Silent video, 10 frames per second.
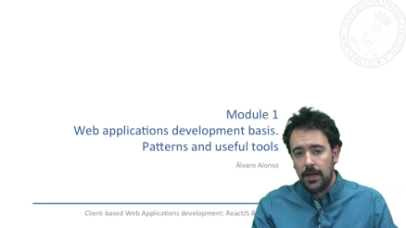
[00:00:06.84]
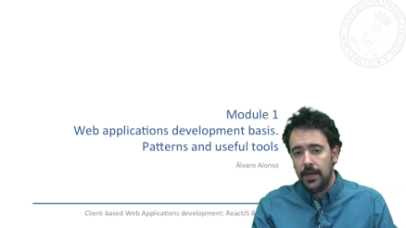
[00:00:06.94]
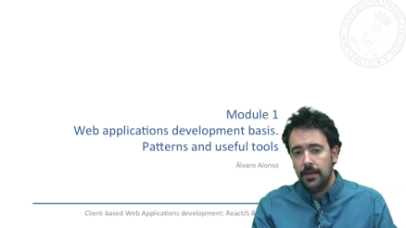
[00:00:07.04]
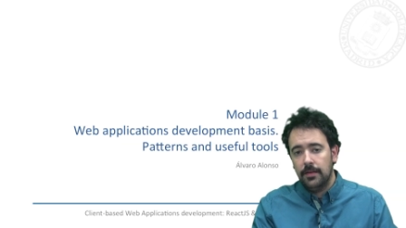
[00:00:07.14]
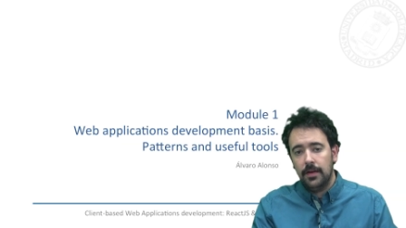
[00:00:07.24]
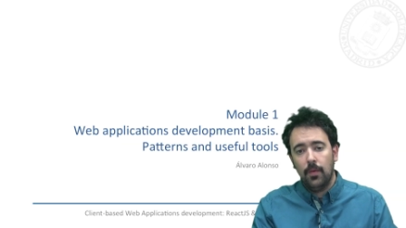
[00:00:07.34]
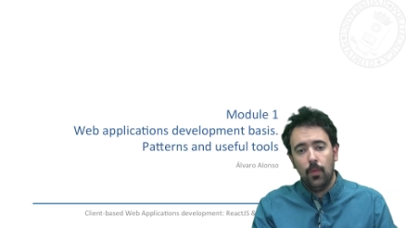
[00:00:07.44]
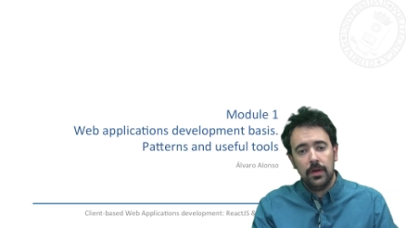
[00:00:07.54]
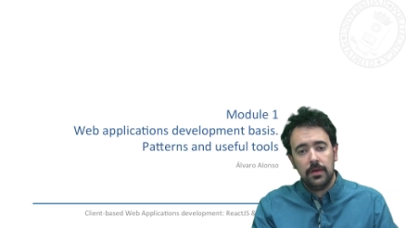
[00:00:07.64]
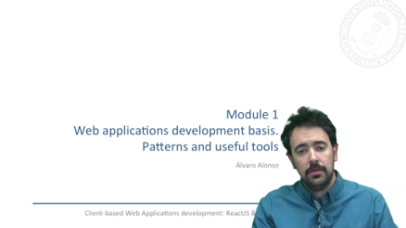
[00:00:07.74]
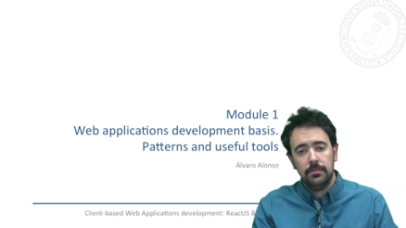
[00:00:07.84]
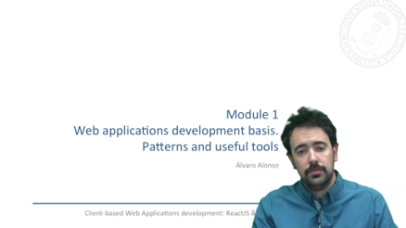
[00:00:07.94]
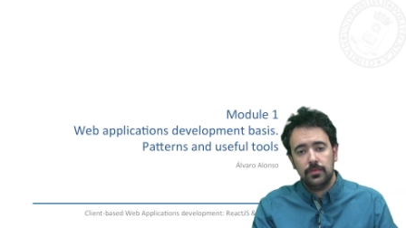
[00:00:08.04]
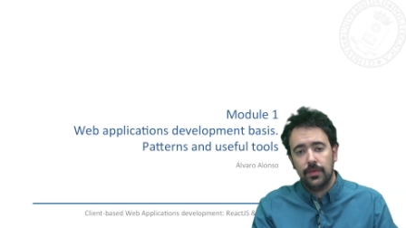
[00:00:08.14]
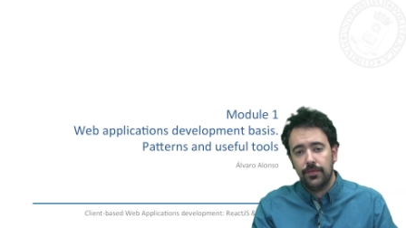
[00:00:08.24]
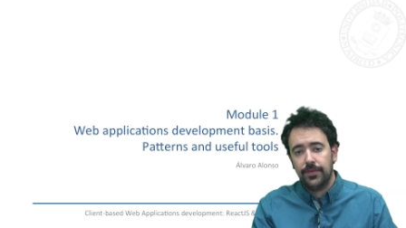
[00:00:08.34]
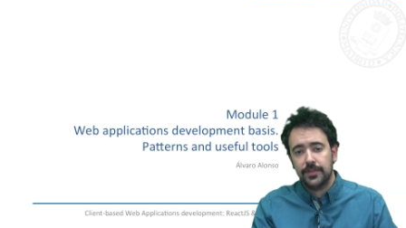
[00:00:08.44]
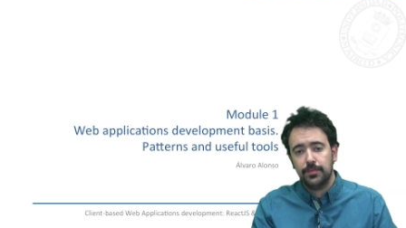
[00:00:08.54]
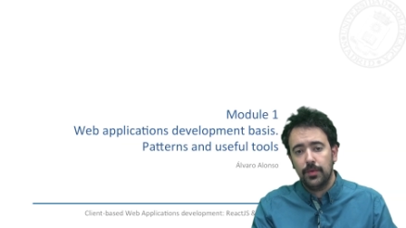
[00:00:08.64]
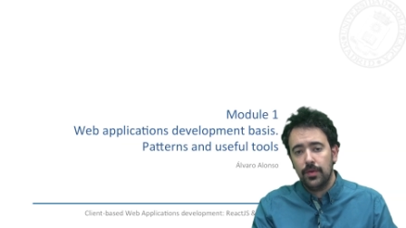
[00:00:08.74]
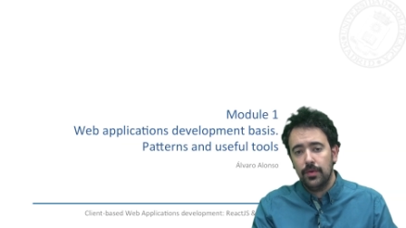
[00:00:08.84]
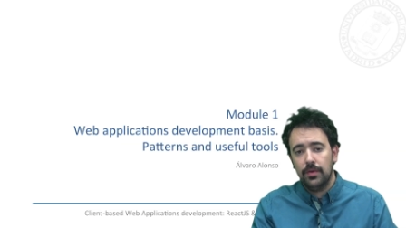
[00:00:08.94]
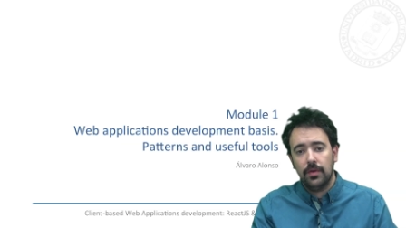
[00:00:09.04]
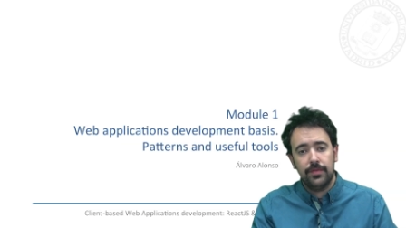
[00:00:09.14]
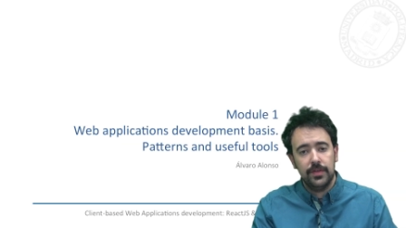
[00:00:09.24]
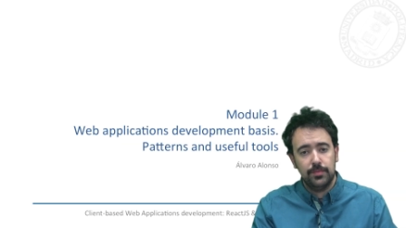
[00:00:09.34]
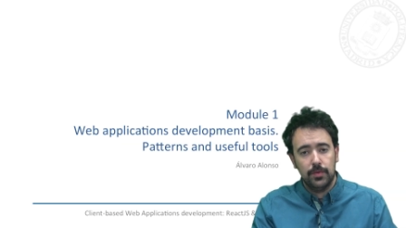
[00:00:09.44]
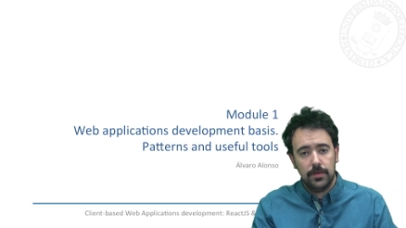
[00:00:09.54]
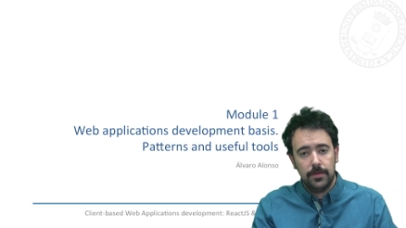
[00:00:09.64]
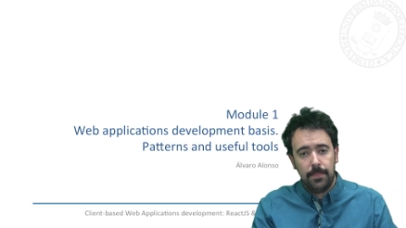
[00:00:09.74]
Hi, and welcome to the first module of this MOOC.